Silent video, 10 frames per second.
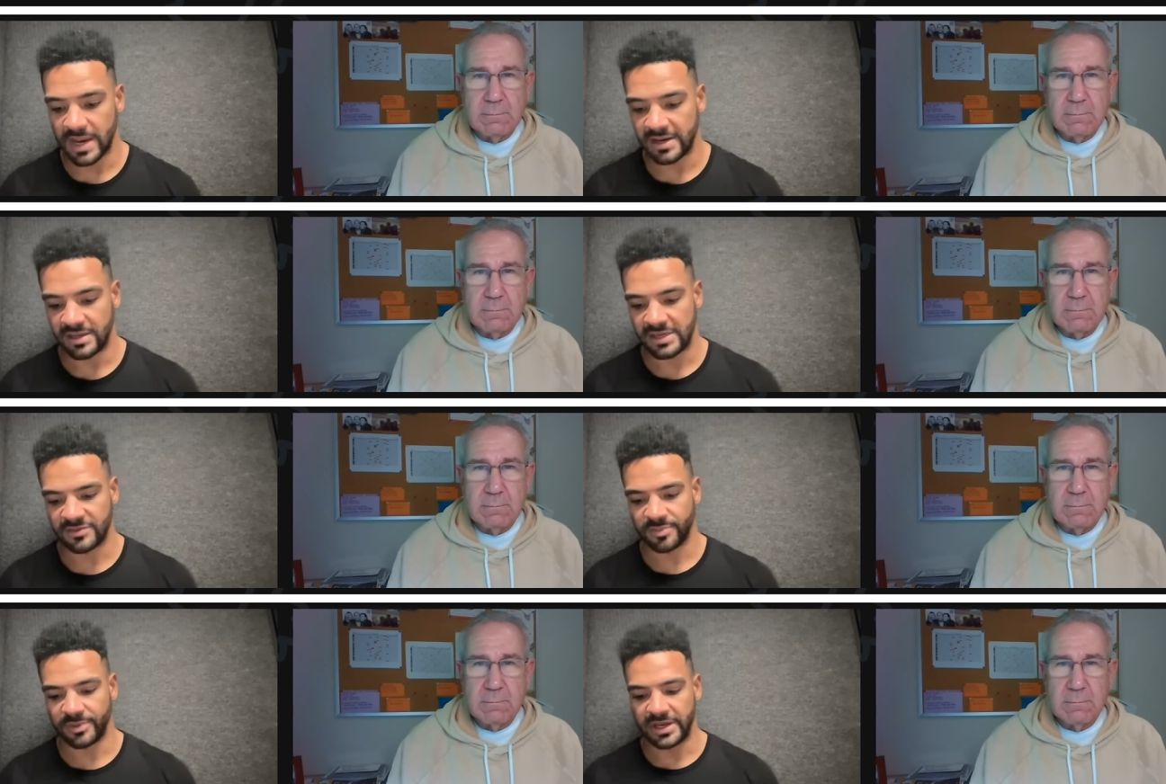Speaker 1: right and as a
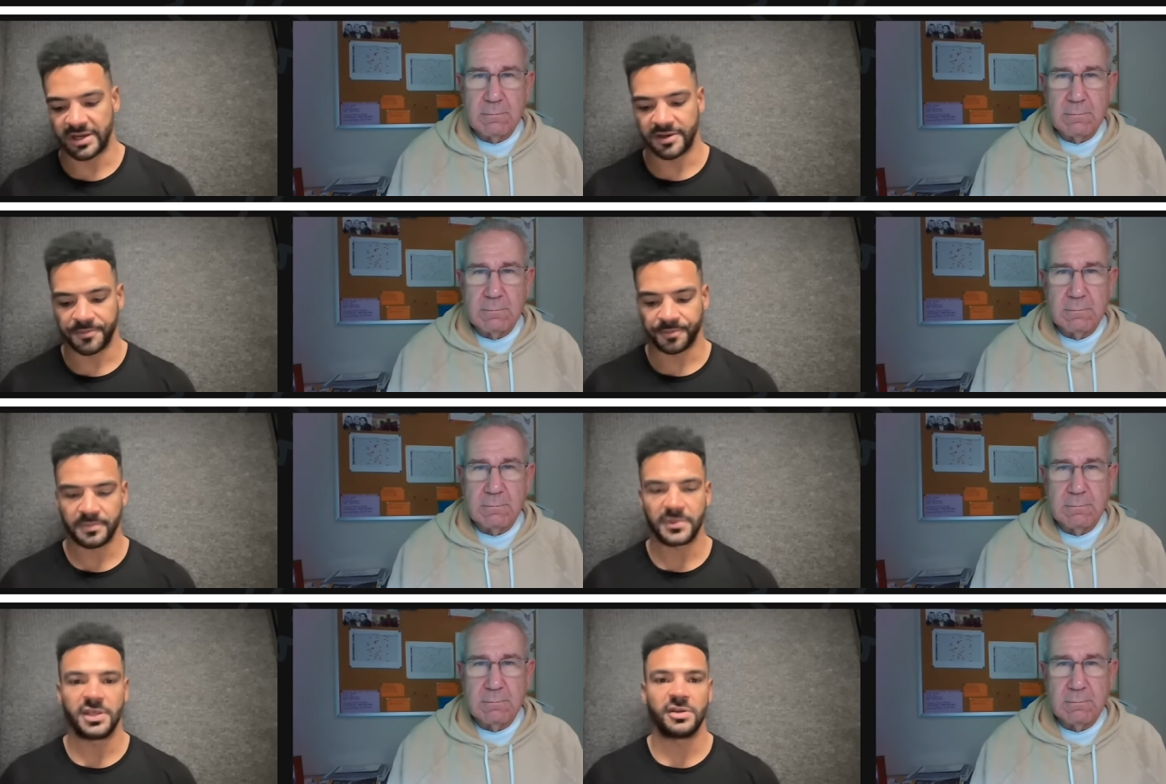player
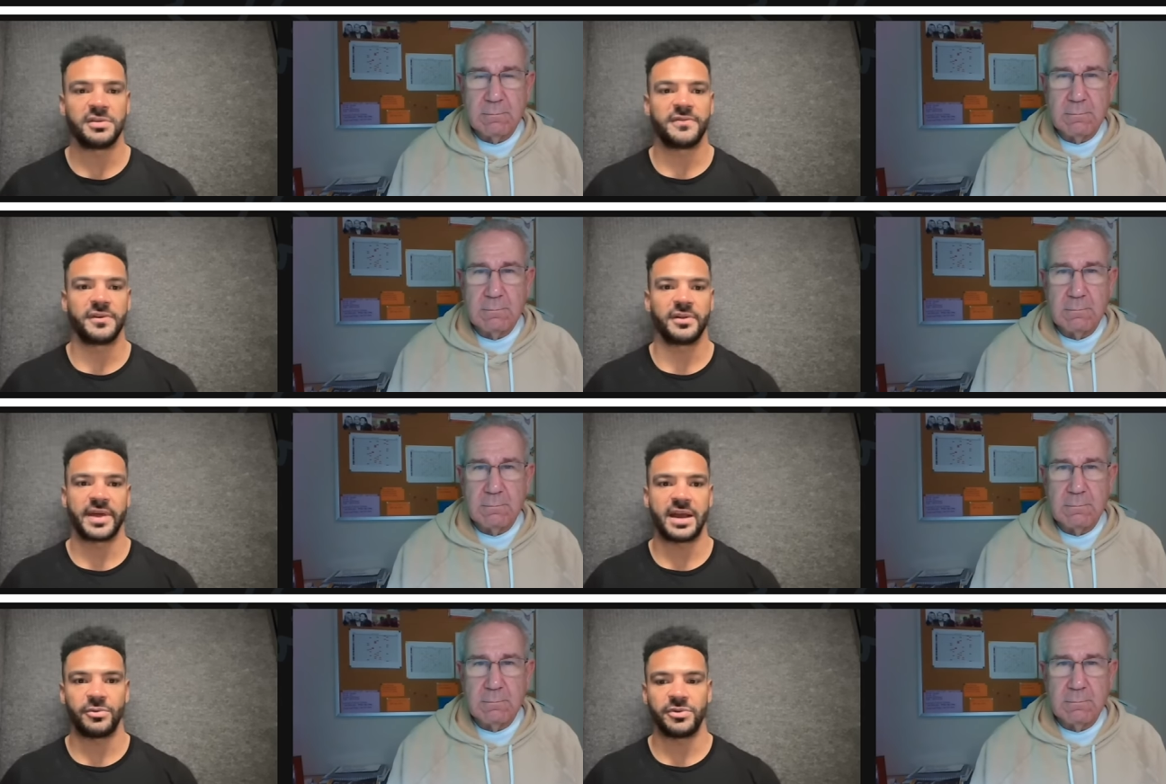you know you feel
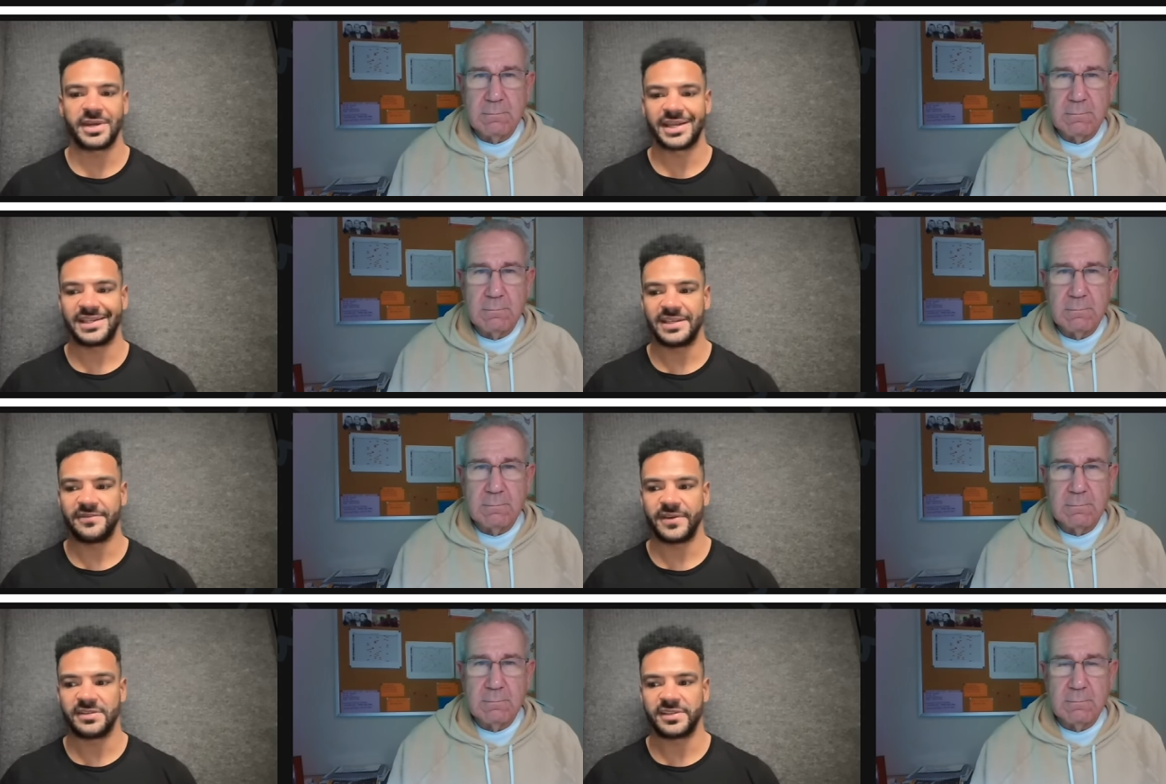that when you got a
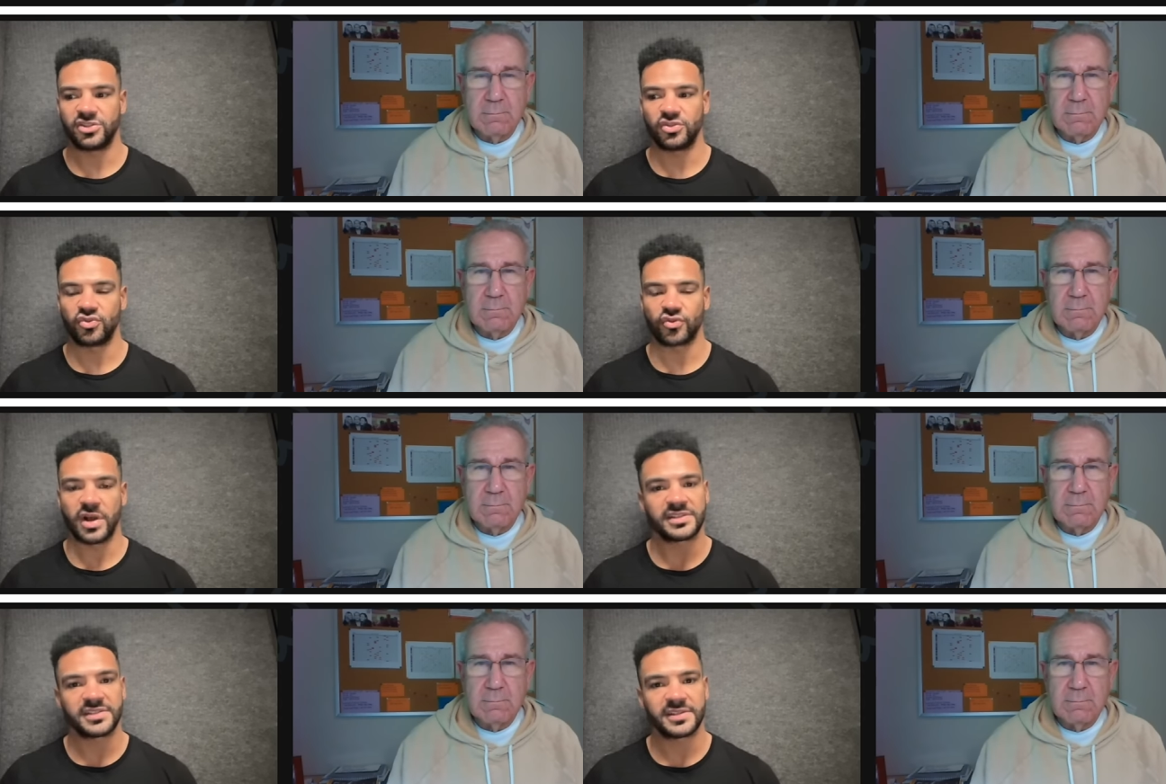defense that you
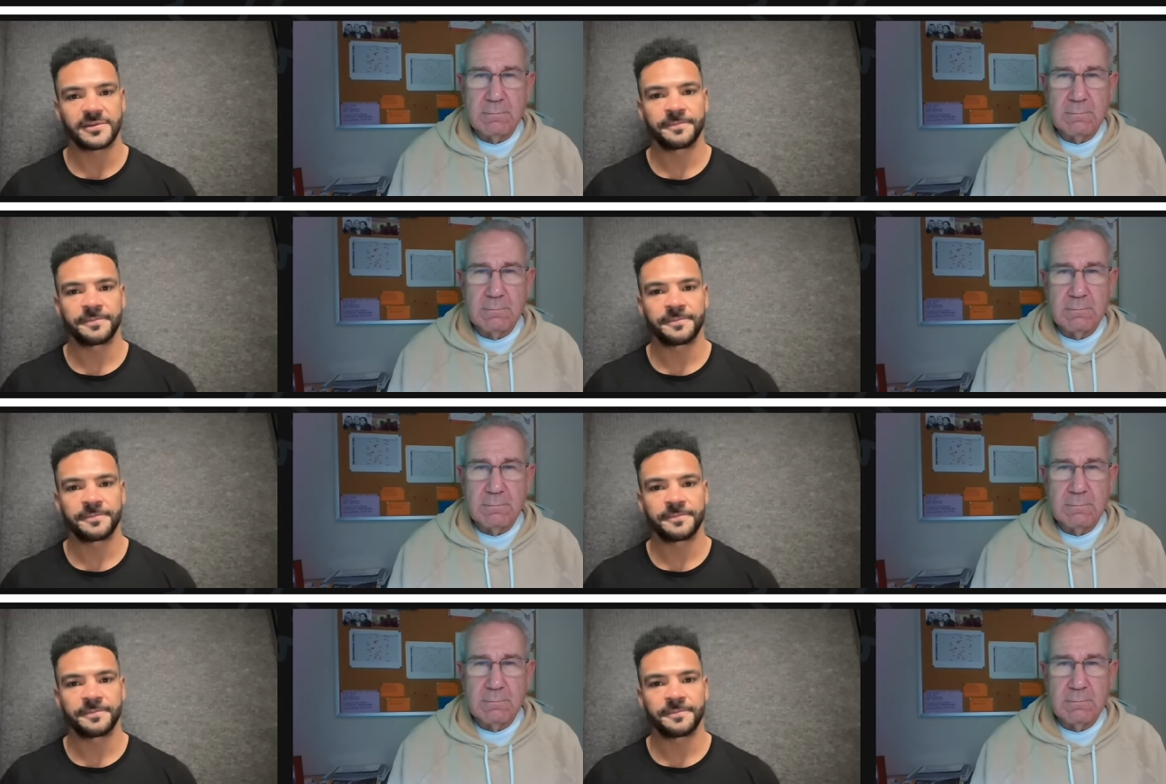trust